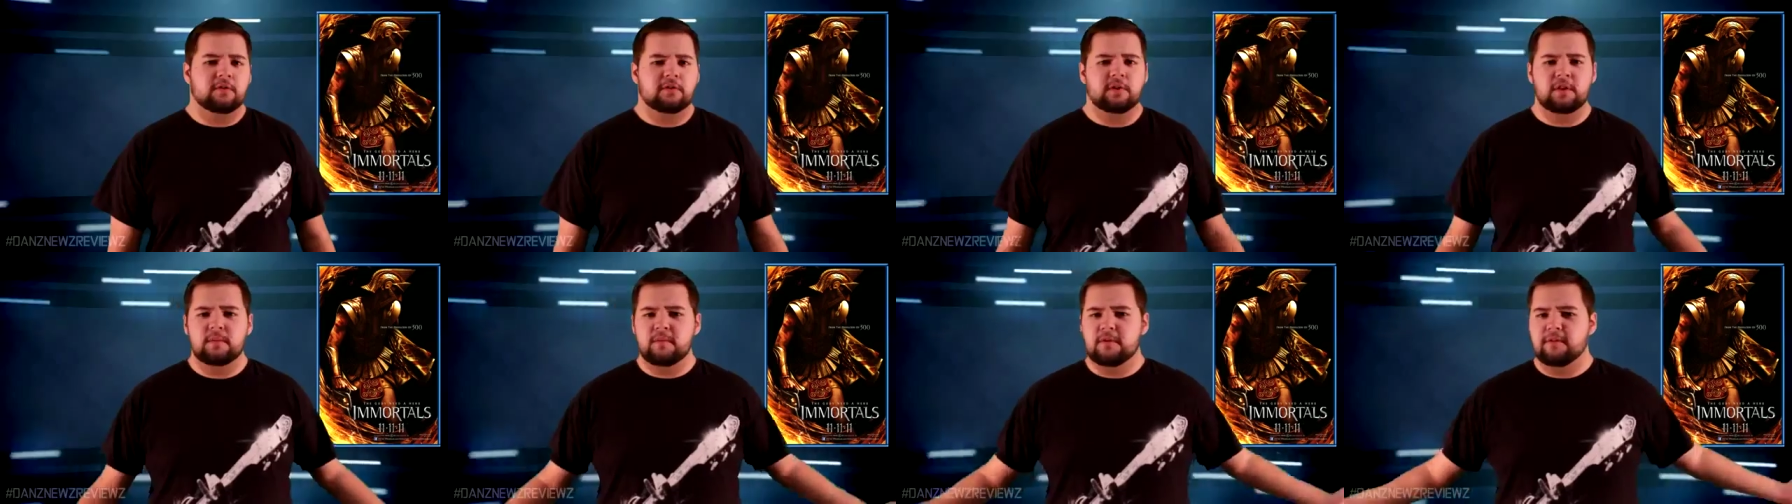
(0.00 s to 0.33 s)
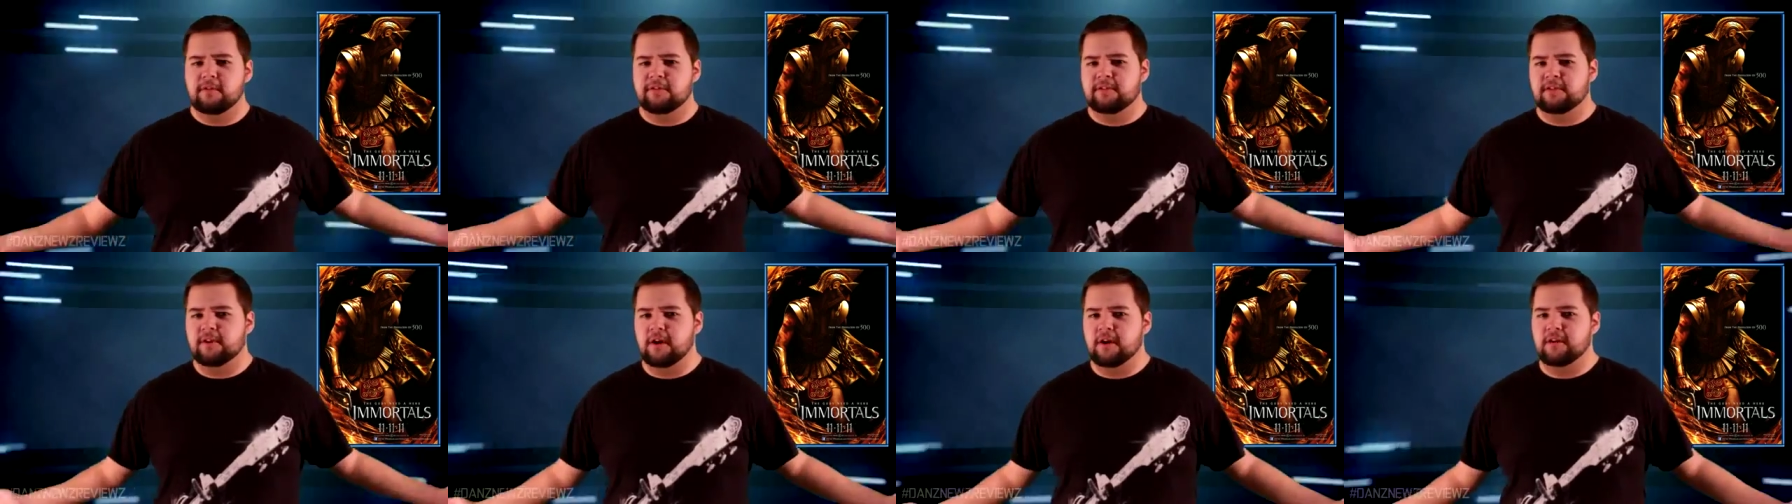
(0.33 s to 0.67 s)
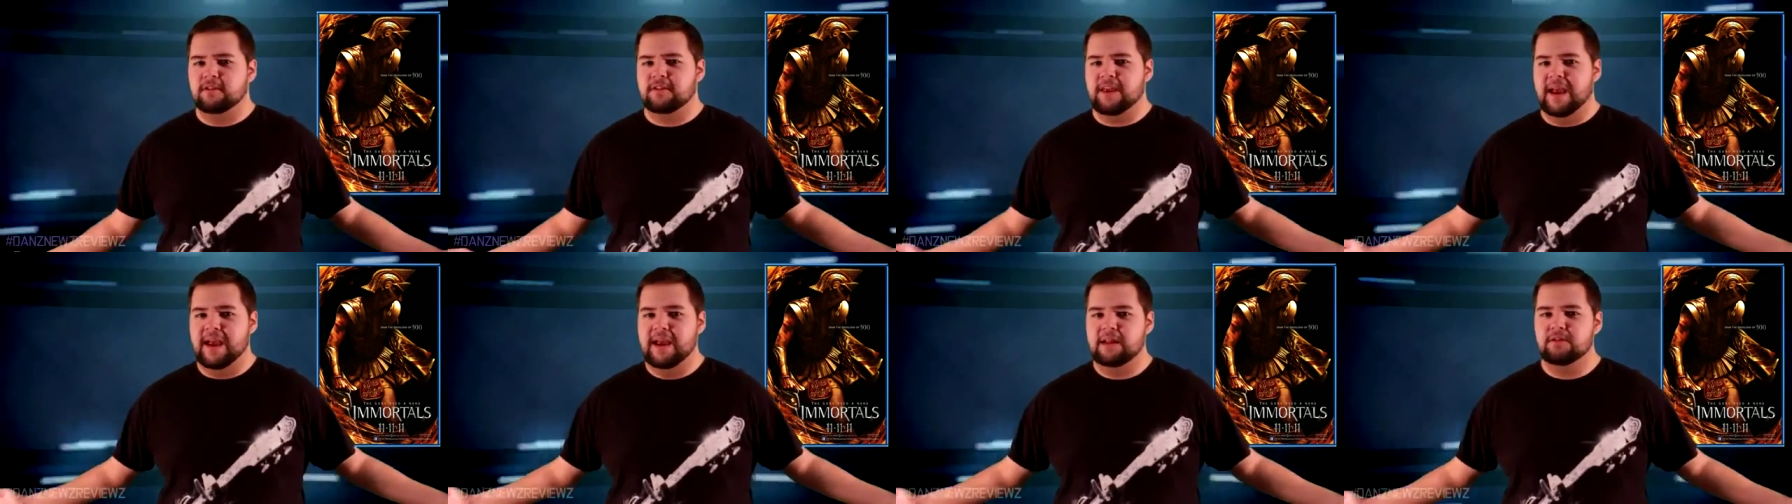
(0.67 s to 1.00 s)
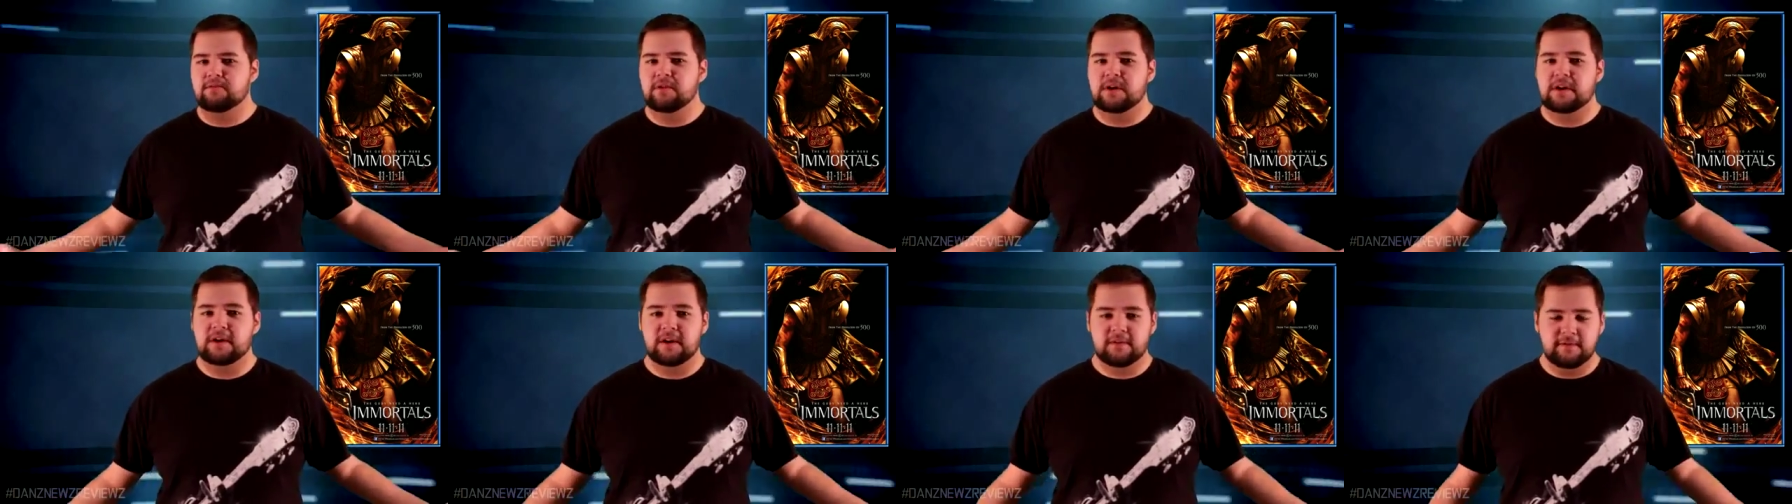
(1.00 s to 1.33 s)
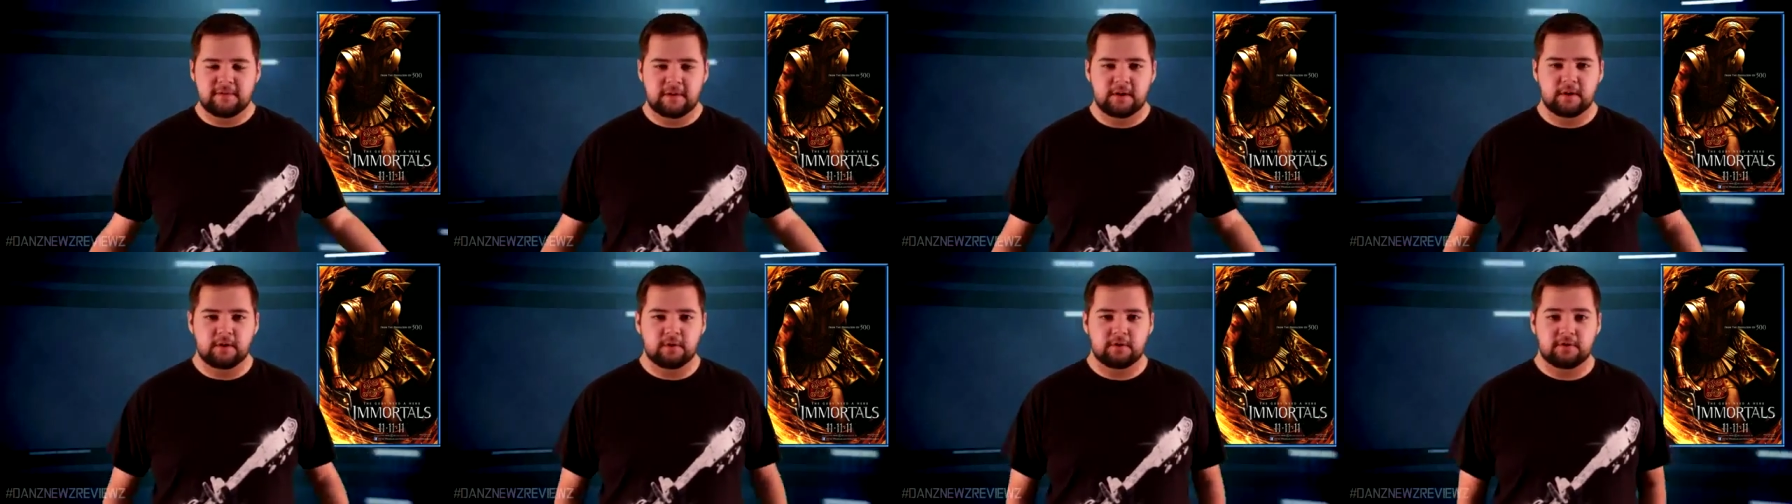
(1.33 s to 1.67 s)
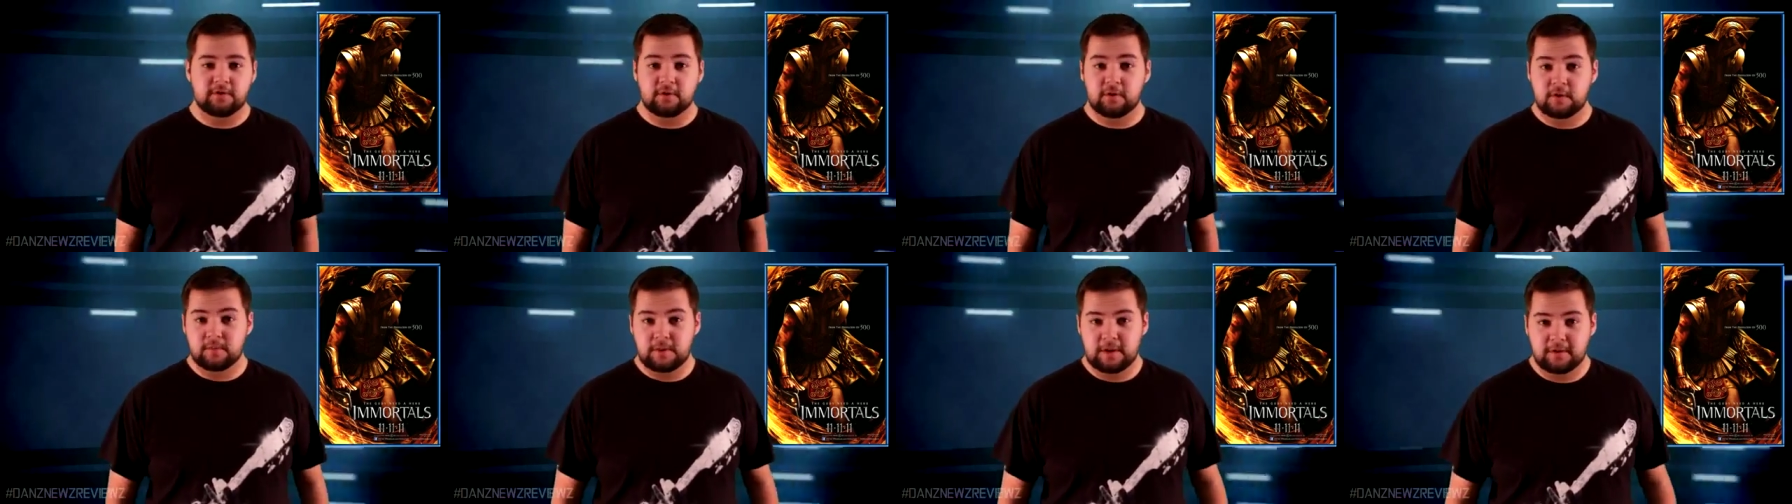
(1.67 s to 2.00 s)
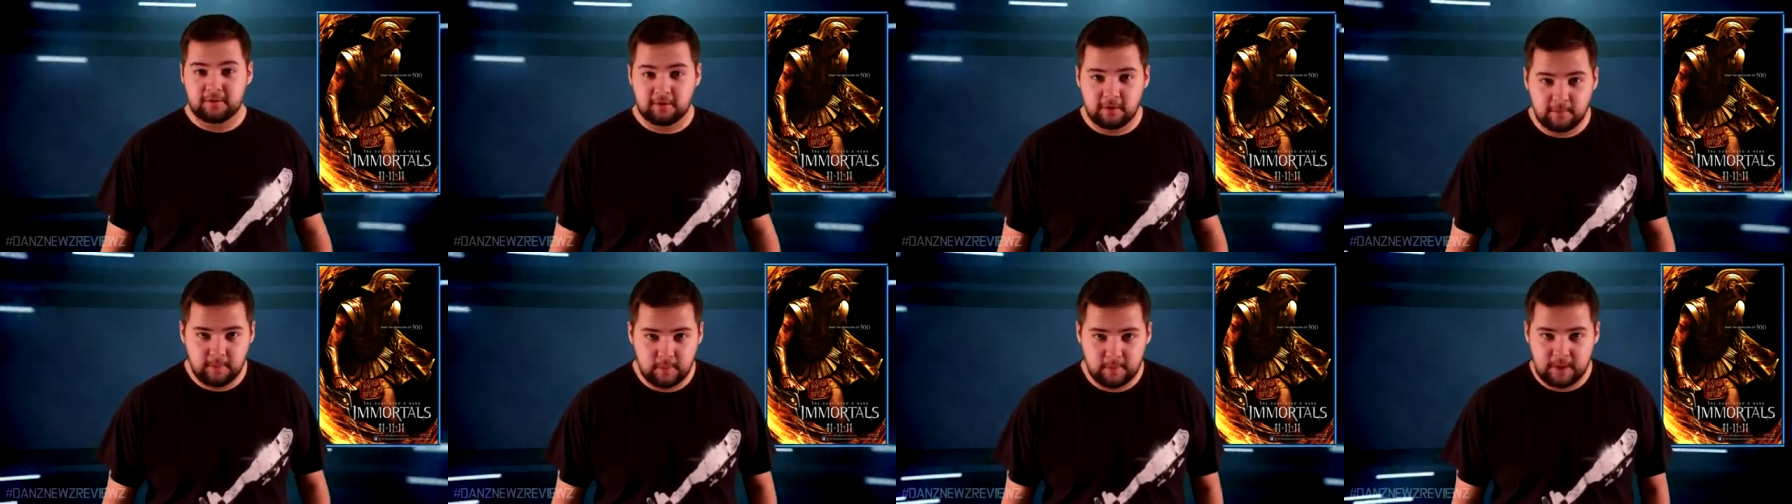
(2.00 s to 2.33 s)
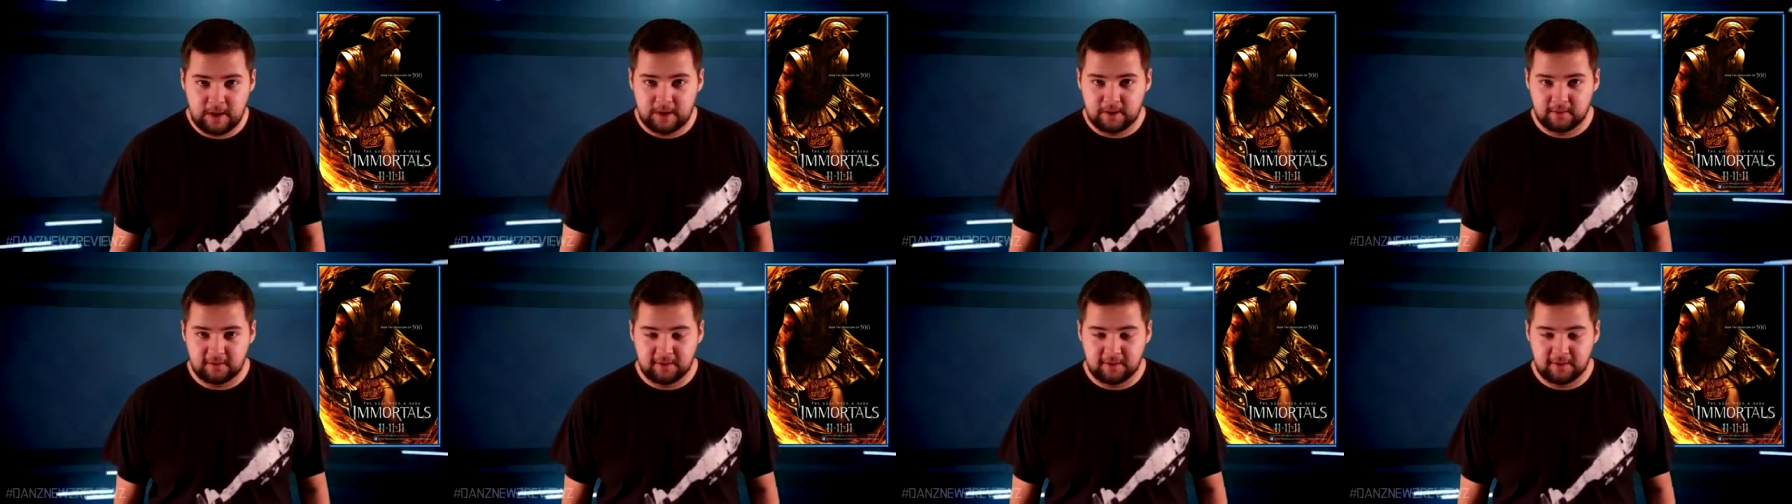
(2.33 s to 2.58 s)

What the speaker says: So the movie stars Henry Cavill, soon to be Superman,